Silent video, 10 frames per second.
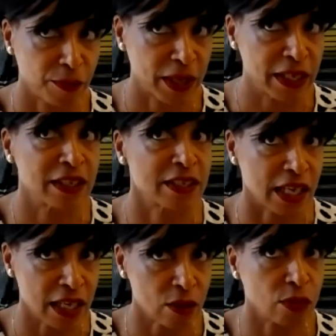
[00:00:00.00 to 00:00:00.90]
being as
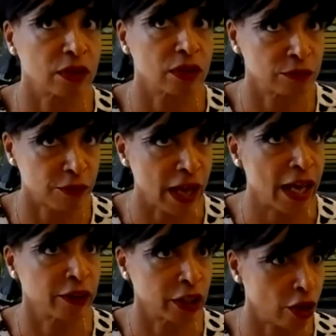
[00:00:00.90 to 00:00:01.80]
equal and
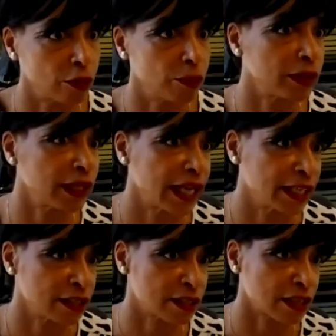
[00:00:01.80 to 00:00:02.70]
fair and open
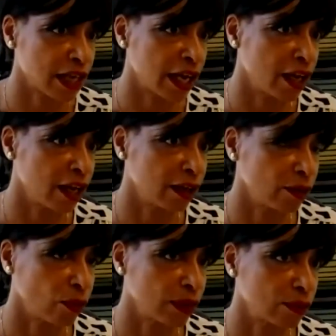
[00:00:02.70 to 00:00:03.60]
as
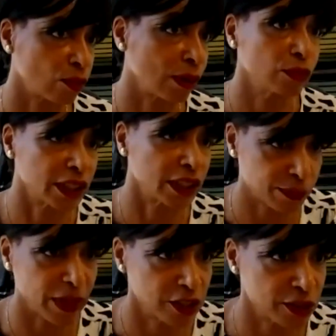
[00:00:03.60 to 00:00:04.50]
one would
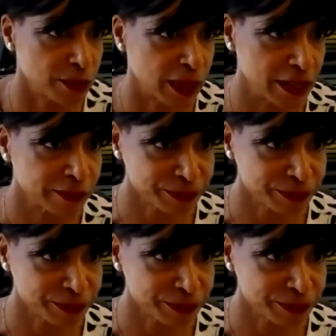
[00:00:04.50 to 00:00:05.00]
expect you to be.